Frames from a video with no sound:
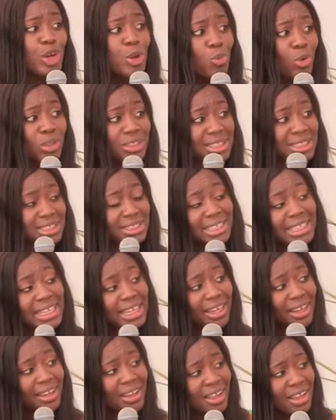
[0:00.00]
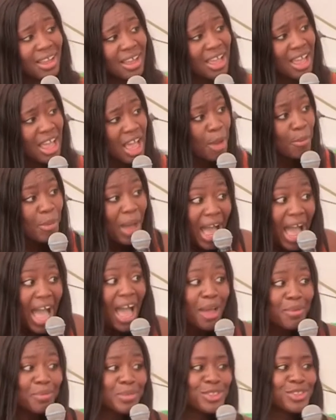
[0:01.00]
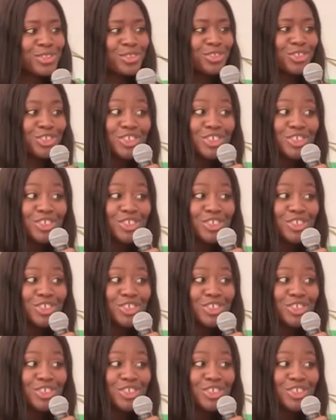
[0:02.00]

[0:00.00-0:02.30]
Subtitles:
room want to see, and perhaps,